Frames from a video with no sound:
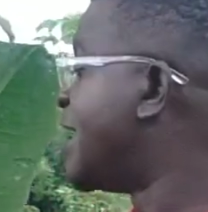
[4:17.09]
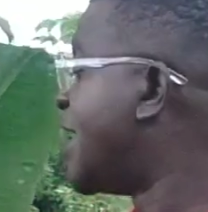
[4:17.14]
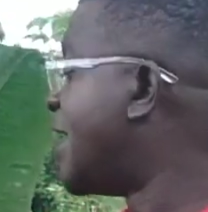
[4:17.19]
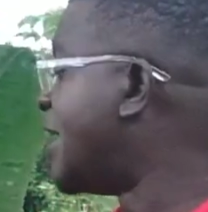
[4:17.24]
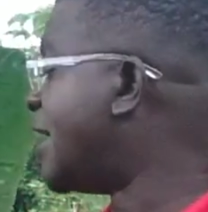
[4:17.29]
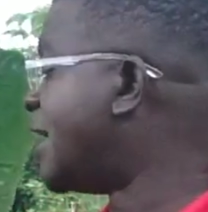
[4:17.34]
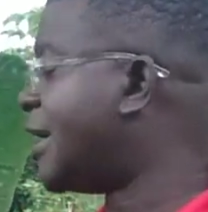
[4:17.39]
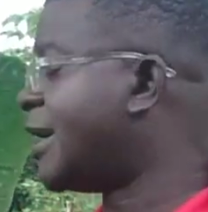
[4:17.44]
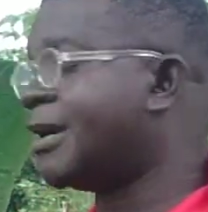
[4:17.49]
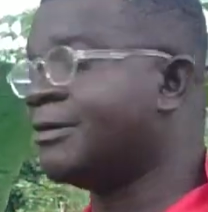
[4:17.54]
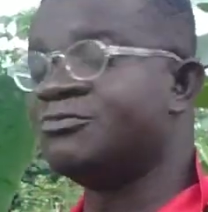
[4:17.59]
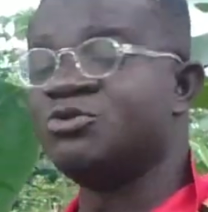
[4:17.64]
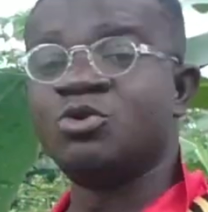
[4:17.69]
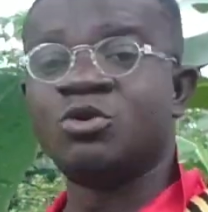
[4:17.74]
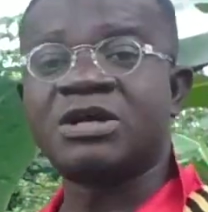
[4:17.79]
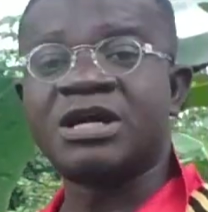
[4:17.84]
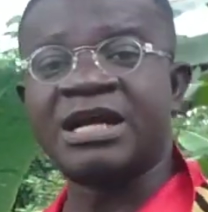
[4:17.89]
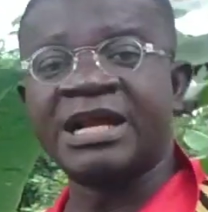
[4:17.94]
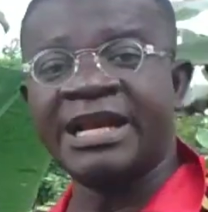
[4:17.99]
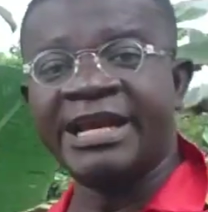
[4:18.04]
you
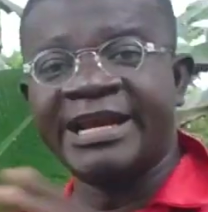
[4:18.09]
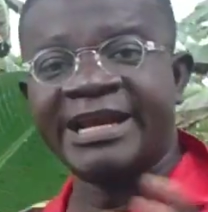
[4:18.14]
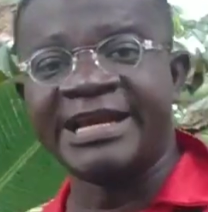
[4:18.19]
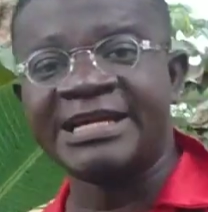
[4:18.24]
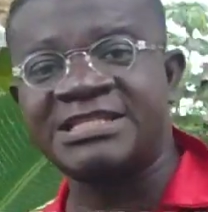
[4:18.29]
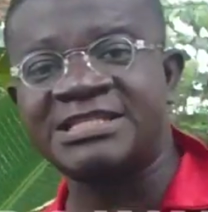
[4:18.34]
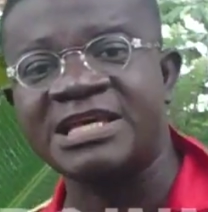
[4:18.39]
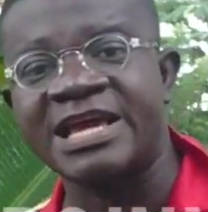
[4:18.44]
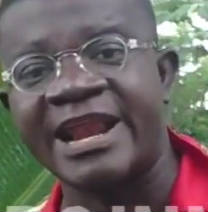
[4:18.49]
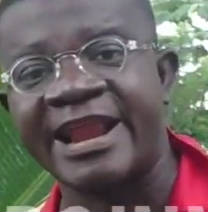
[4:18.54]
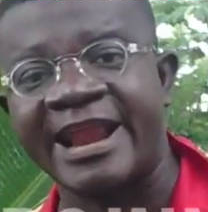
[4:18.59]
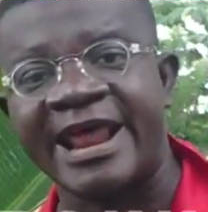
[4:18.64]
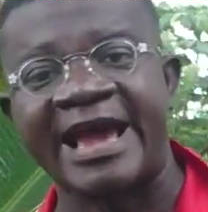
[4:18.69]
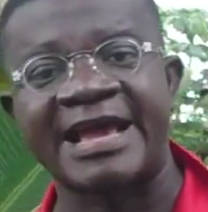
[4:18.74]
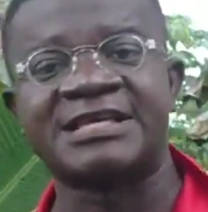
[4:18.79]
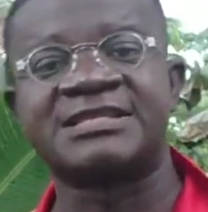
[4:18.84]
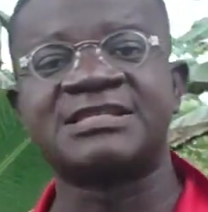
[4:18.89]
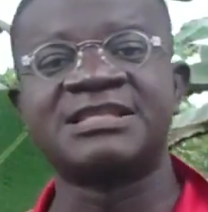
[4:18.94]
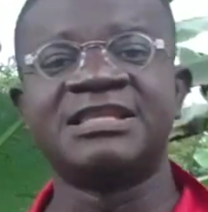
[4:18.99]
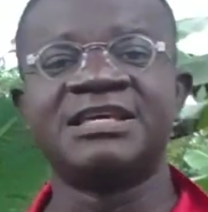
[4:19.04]
clean it
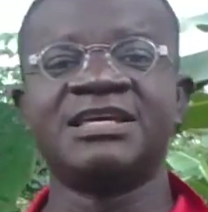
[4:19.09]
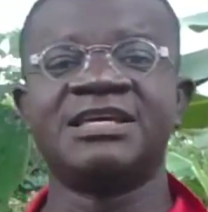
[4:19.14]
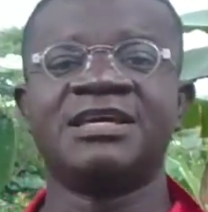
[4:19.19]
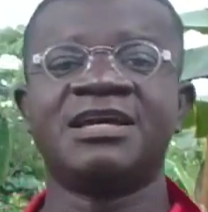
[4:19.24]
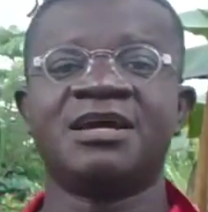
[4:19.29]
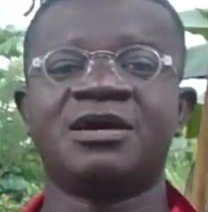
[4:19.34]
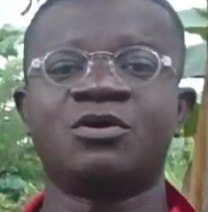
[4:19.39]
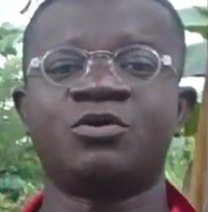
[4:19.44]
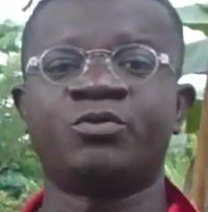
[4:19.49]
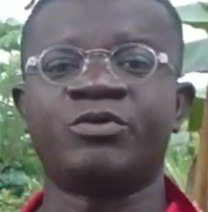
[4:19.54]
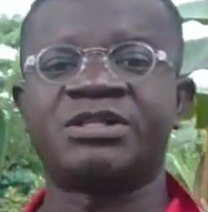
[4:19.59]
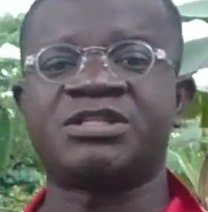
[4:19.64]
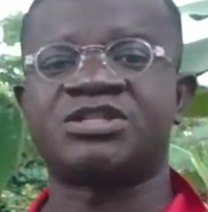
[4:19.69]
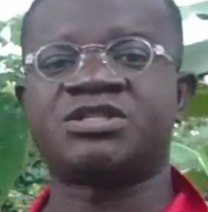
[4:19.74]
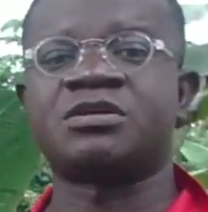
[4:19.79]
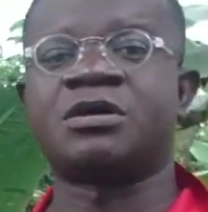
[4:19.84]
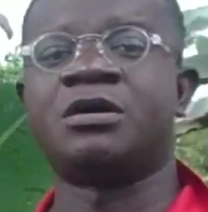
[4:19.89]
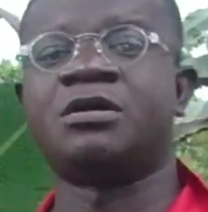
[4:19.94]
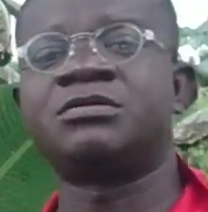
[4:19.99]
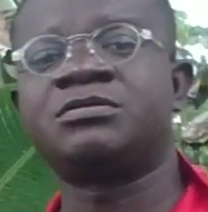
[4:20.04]
nicely with
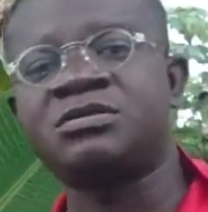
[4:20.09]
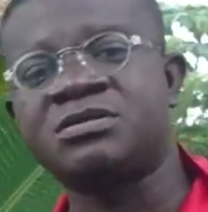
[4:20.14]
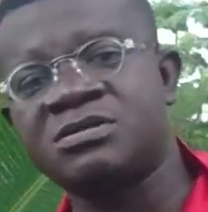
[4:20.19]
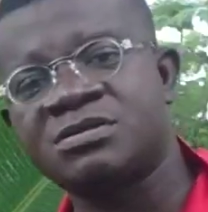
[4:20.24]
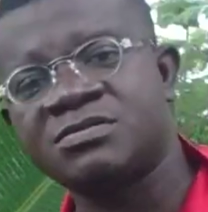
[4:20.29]
salt,